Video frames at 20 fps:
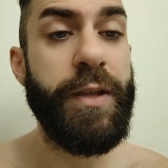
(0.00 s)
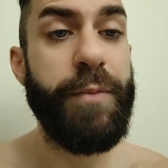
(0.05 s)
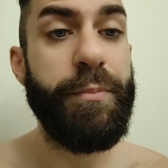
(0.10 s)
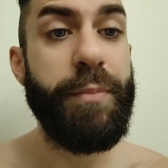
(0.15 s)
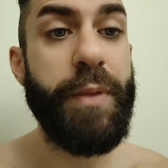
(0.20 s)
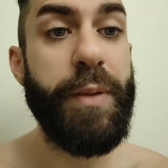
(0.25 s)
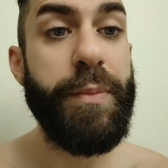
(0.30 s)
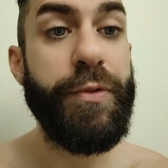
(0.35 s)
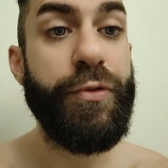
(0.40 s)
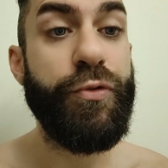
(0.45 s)

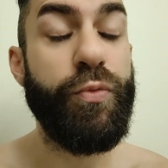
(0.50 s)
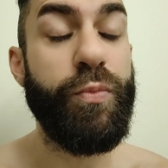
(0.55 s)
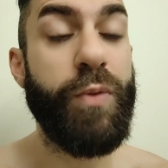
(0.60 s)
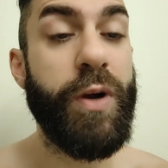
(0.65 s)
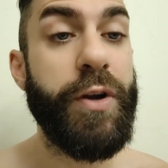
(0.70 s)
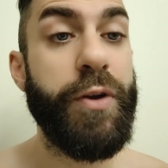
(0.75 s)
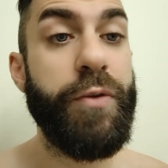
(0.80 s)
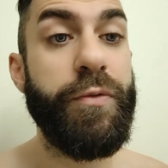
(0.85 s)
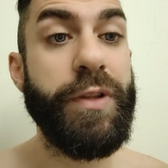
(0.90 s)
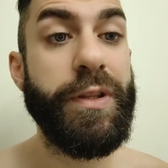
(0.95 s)
Maybe
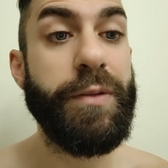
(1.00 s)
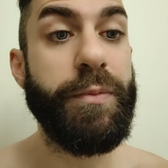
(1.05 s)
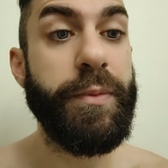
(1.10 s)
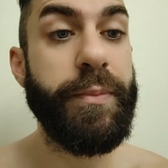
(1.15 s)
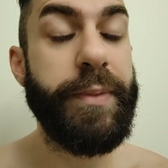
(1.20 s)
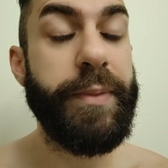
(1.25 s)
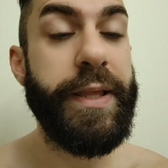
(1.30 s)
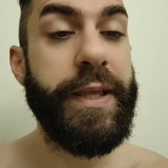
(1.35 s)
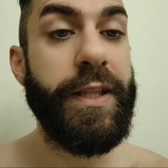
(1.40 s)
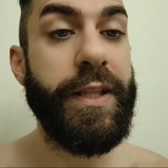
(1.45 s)
tomorrow it will
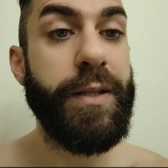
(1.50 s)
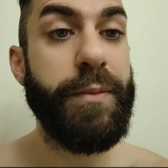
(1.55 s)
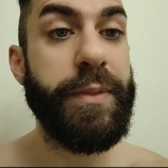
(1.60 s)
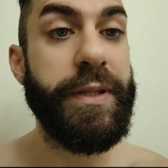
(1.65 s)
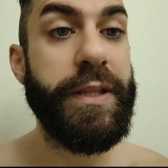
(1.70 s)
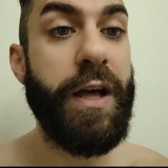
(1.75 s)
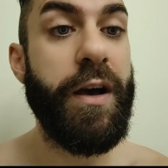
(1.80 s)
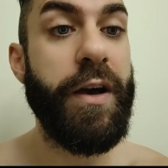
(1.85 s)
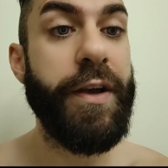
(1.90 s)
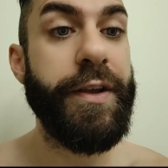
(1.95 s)
be a little bit
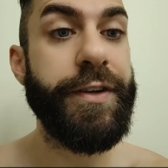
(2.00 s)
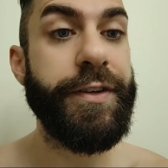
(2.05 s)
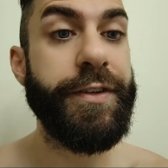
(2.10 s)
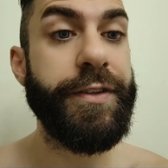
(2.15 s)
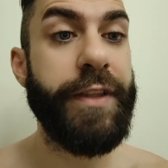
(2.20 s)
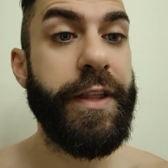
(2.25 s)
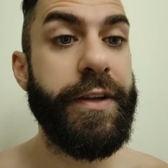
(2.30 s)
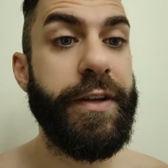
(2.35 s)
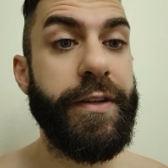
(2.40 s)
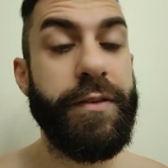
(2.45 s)
higher
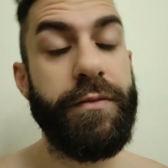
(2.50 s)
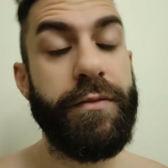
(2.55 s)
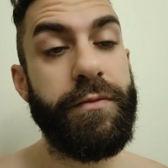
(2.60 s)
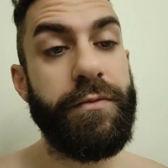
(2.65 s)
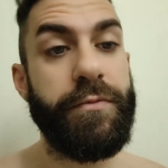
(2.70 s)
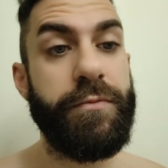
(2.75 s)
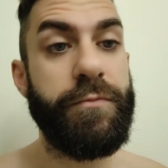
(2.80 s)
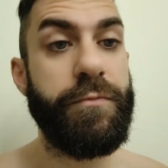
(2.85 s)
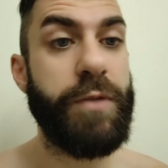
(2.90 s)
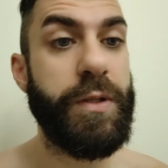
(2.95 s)
than
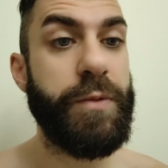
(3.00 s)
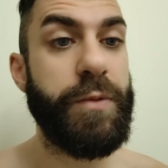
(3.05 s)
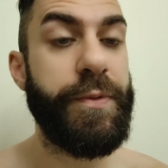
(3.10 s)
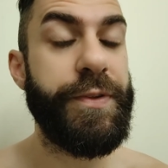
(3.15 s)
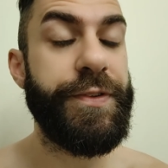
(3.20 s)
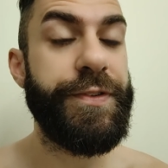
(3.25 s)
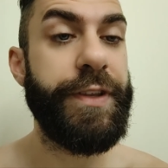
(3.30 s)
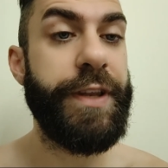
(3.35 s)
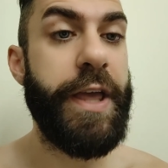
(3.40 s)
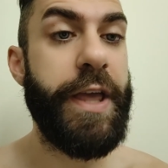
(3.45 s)
what we
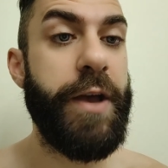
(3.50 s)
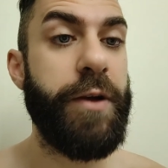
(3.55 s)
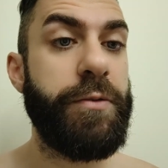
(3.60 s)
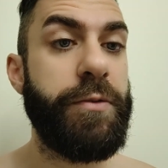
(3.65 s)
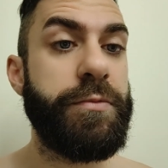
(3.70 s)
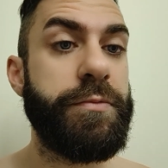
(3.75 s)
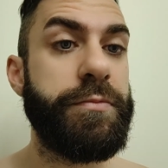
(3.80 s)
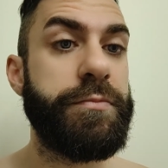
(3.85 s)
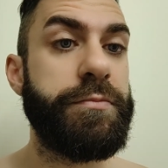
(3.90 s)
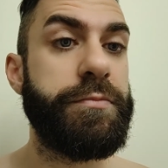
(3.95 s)
see
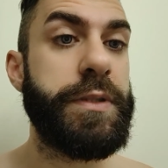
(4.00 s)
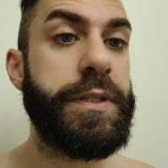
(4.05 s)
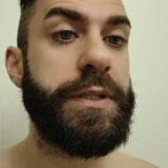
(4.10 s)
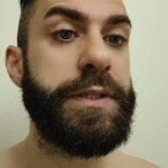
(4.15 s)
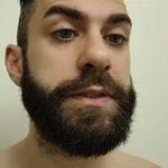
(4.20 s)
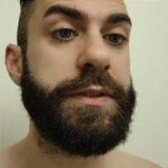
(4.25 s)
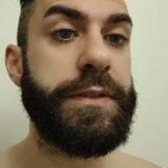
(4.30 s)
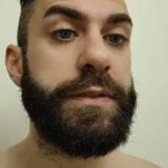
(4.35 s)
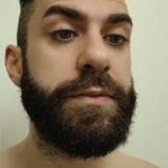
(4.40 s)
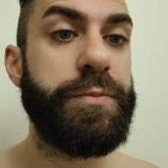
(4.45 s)
now,
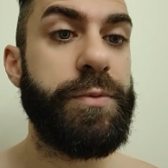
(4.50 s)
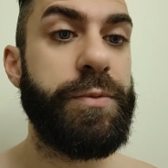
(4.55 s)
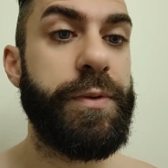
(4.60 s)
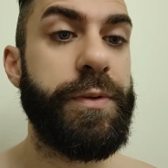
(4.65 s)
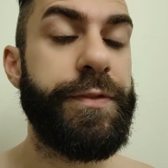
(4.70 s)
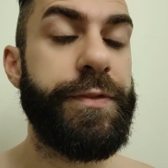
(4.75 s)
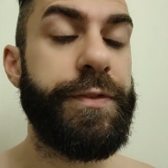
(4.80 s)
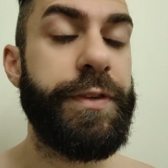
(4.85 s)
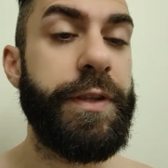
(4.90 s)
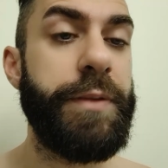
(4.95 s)
but
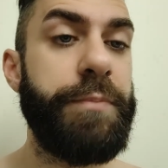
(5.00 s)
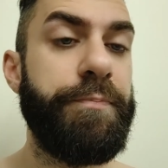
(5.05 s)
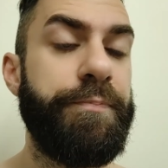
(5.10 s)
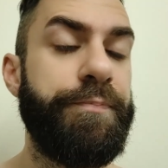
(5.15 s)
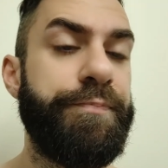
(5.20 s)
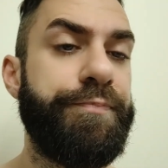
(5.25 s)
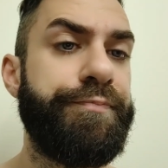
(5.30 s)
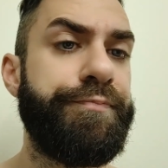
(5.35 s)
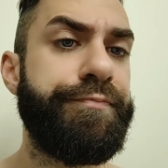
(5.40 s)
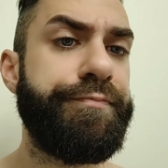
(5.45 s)
we'll see.
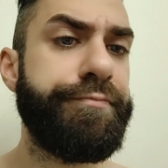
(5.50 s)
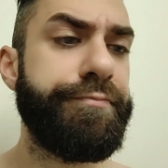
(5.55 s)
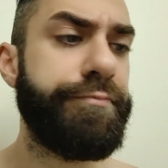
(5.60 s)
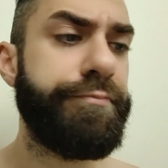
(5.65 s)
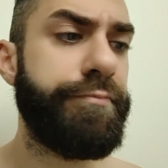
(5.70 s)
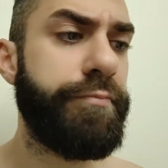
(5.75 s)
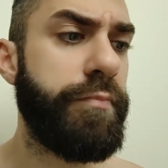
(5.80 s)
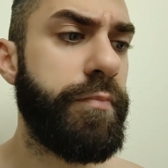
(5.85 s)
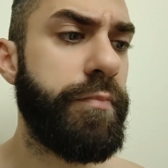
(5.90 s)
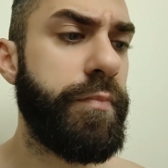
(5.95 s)

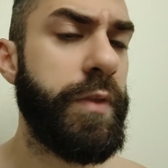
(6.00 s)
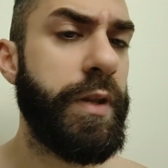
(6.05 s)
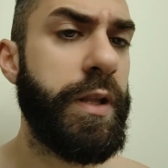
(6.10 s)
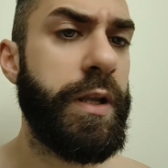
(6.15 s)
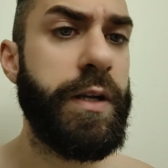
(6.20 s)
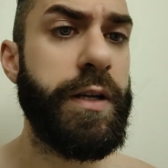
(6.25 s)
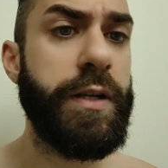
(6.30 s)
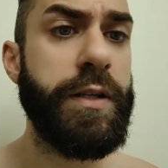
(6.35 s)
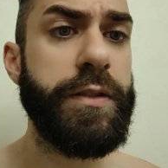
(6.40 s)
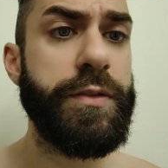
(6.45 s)

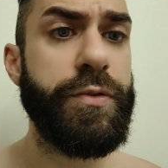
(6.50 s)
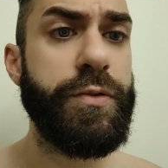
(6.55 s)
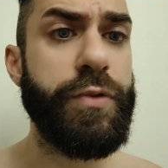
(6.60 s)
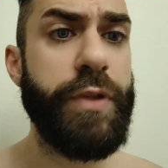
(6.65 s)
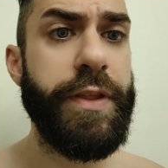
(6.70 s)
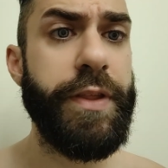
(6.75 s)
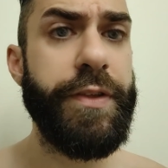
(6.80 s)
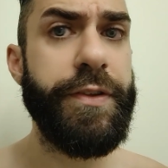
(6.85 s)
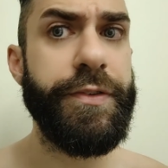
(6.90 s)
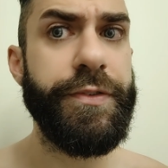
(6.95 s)

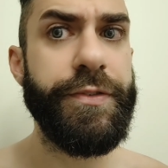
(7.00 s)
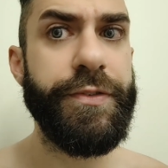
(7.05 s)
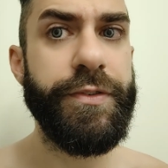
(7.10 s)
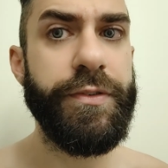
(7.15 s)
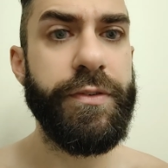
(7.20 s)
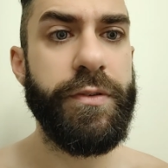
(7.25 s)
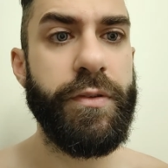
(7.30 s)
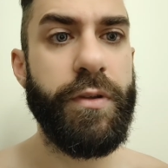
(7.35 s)
Today is